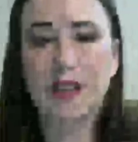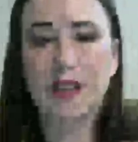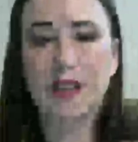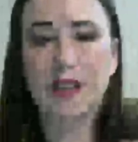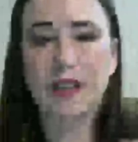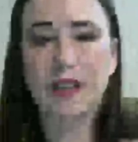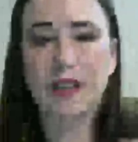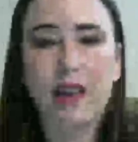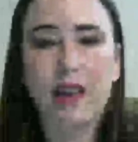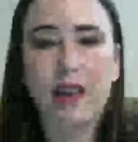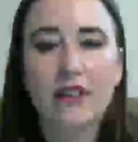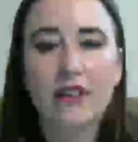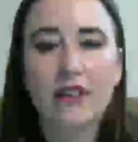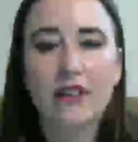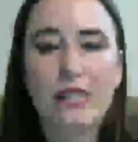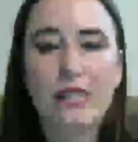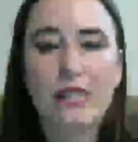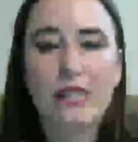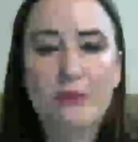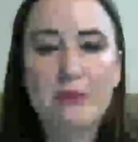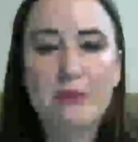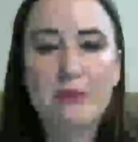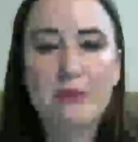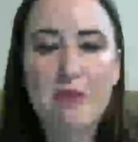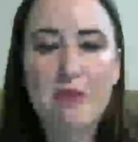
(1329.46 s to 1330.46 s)
thought it was going
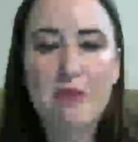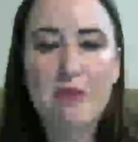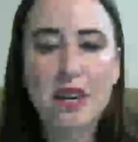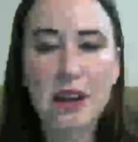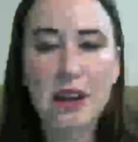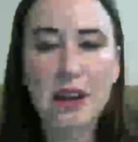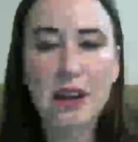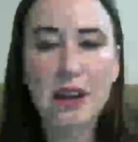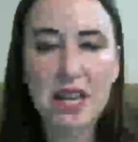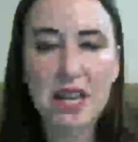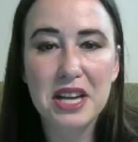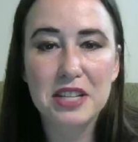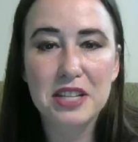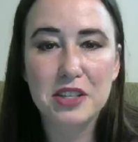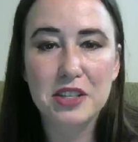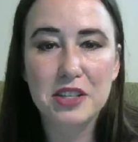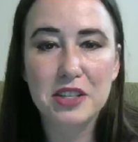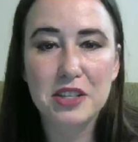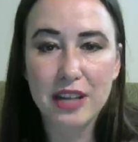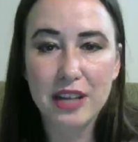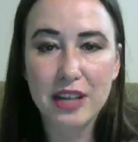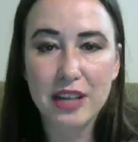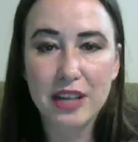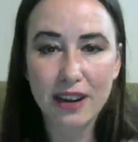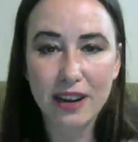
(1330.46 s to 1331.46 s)
to be better. I'm not sure
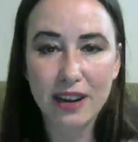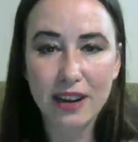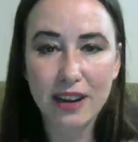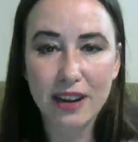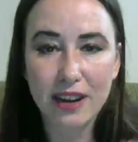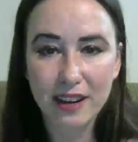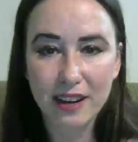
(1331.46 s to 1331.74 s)
yet.